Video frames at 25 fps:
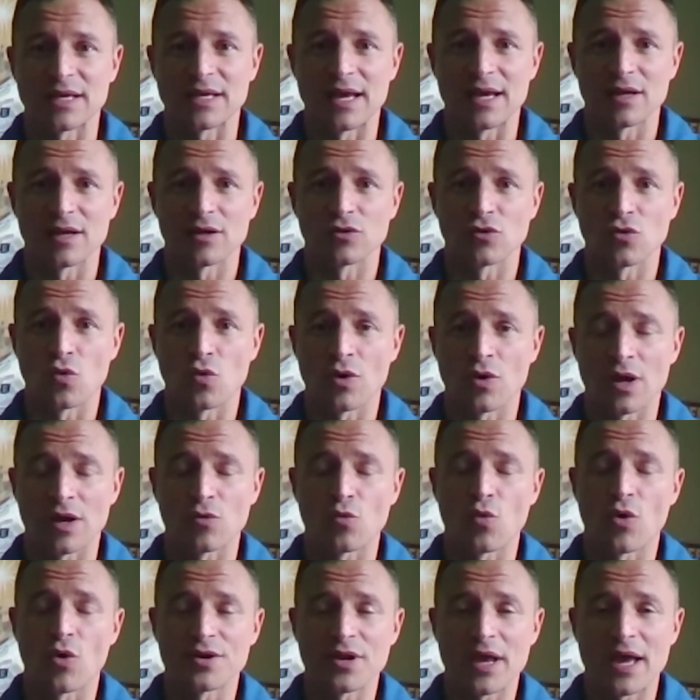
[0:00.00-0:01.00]

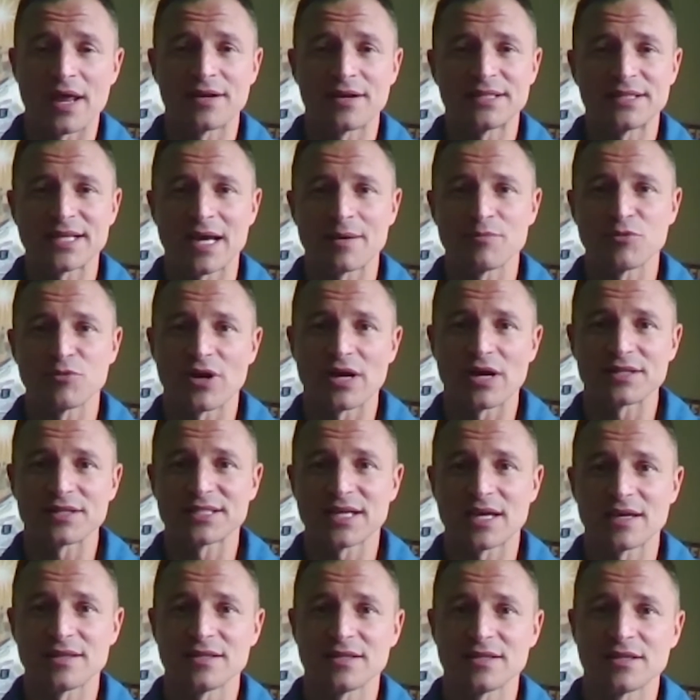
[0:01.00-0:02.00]
and anytime you're
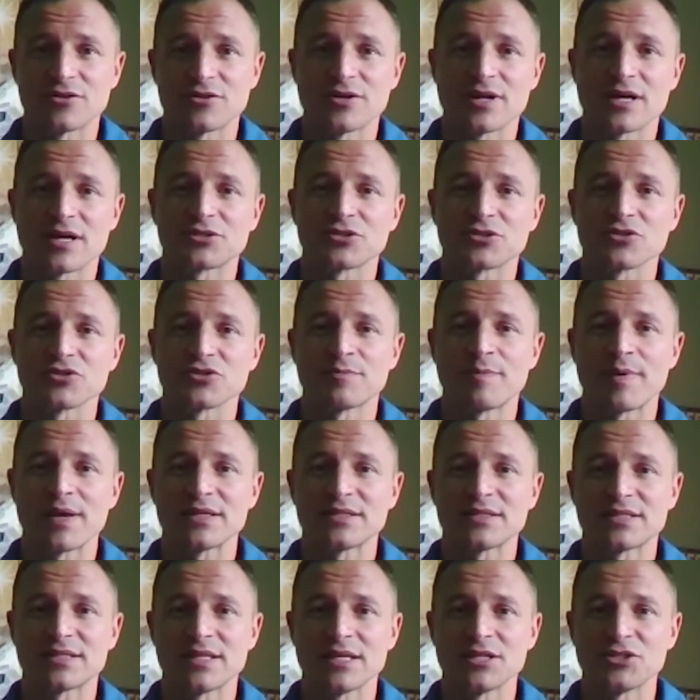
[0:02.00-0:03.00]
outside the International
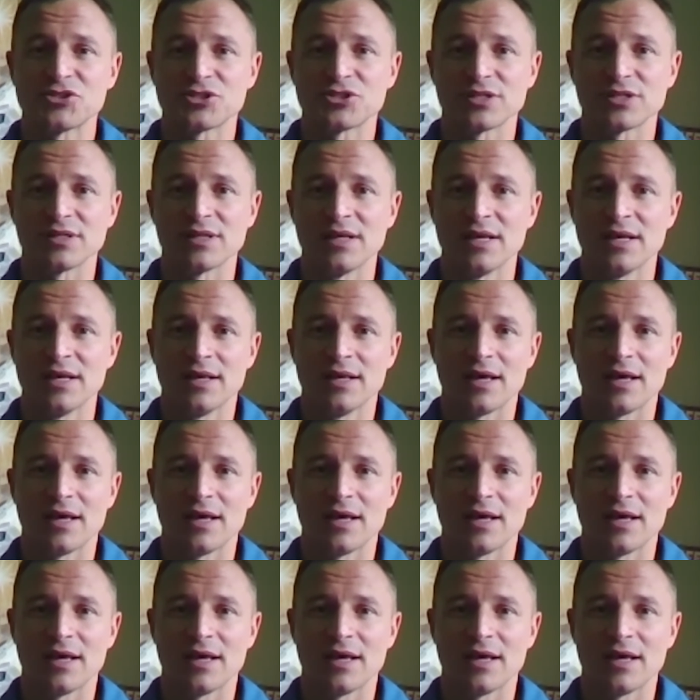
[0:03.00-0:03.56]
Space Station,